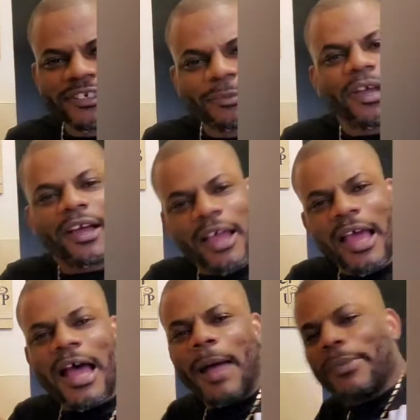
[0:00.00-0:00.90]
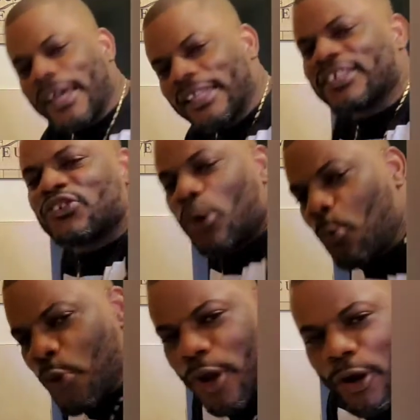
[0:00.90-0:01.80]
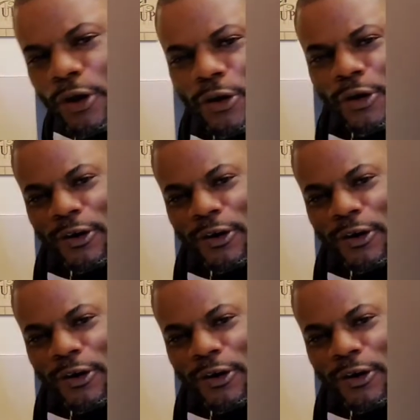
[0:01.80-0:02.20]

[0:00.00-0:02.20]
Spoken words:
So I'm getting somewhere,